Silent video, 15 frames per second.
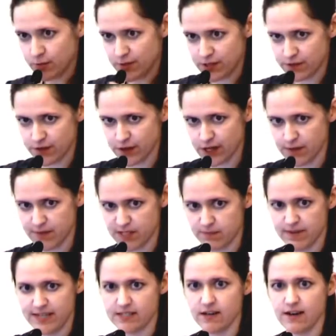so much for coming
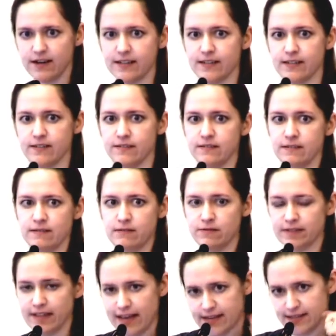to my talk and
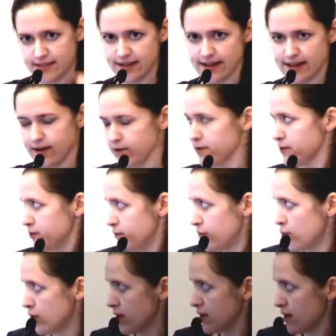lasting out through
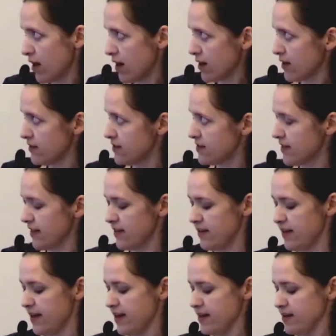4 o'clock on the
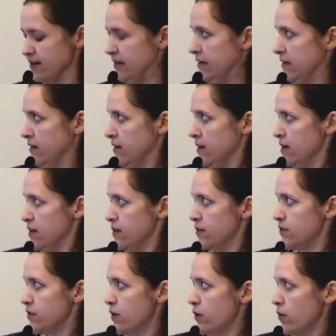second day.
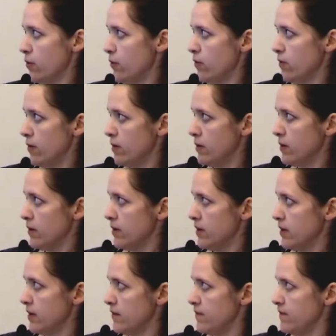So
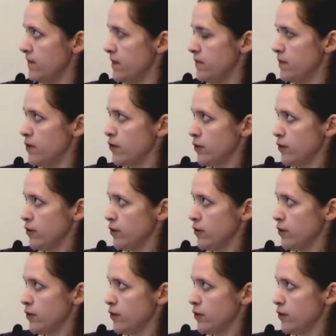if